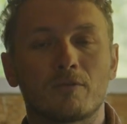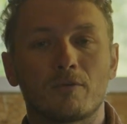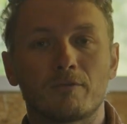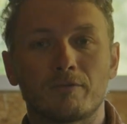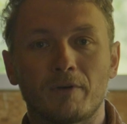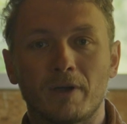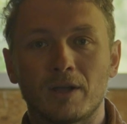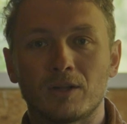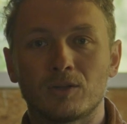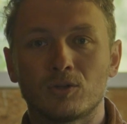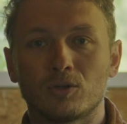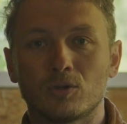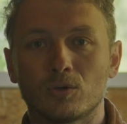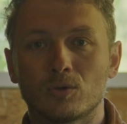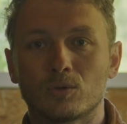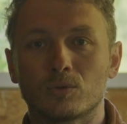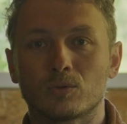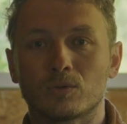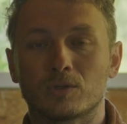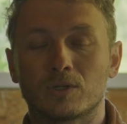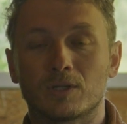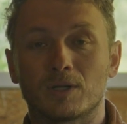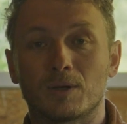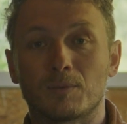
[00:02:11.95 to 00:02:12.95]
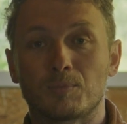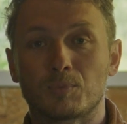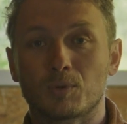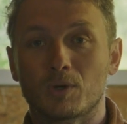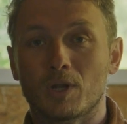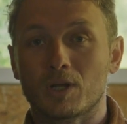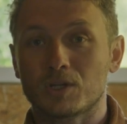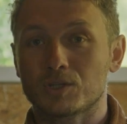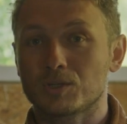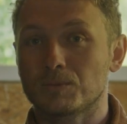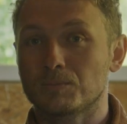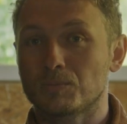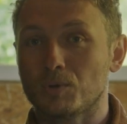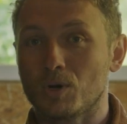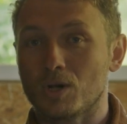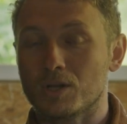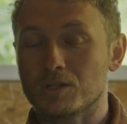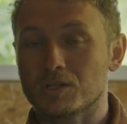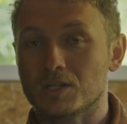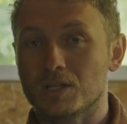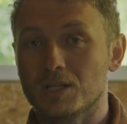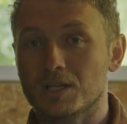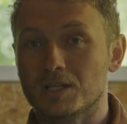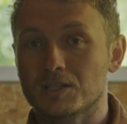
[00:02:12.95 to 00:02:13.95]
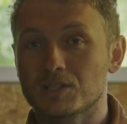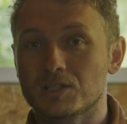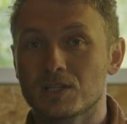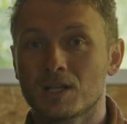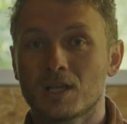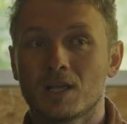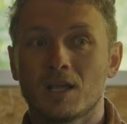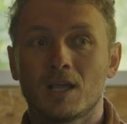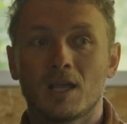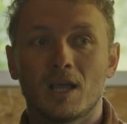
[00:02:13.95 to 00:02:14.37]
fine-tune the production process